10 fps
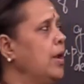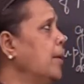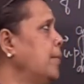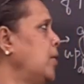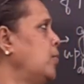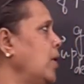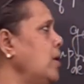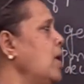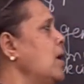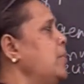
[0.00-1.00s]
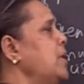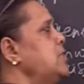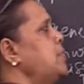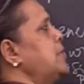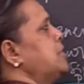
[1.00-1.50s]
Number 1,
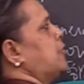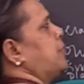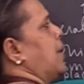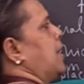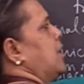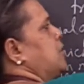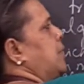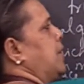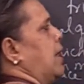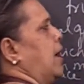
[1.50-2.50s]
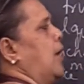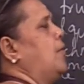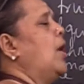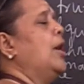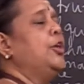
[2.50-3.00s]
principles of management have